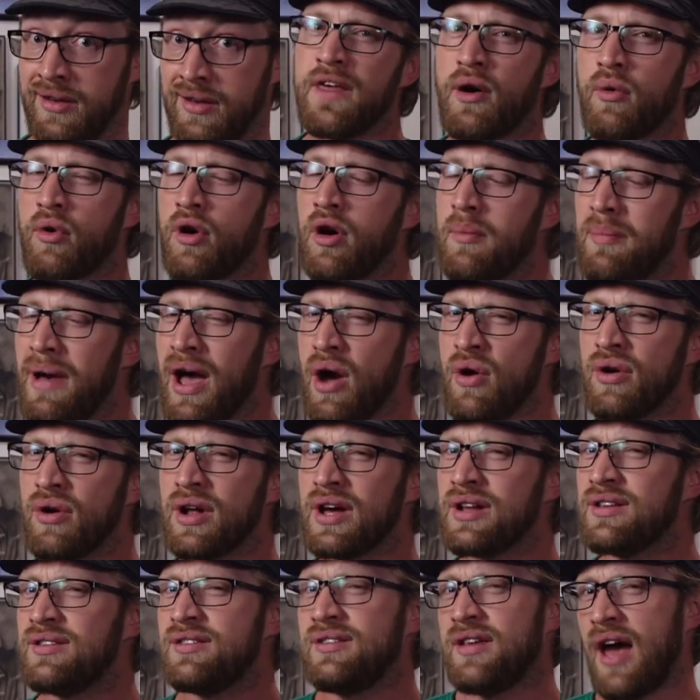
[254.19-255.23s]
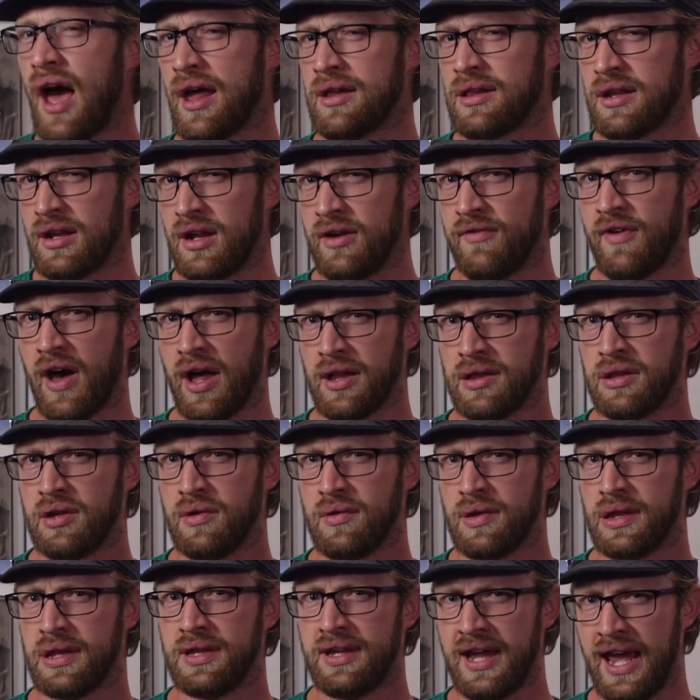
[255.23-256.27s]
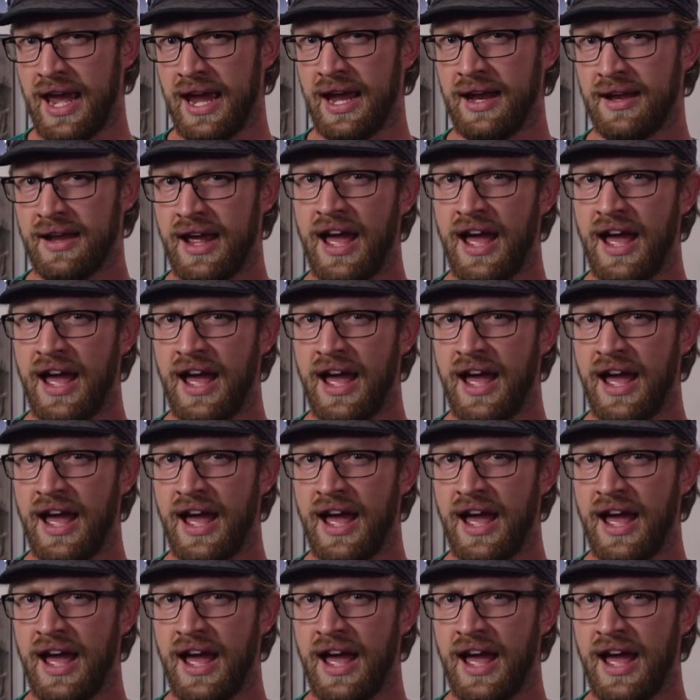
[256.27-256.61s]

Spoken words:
There were about a dozen of us who stayed,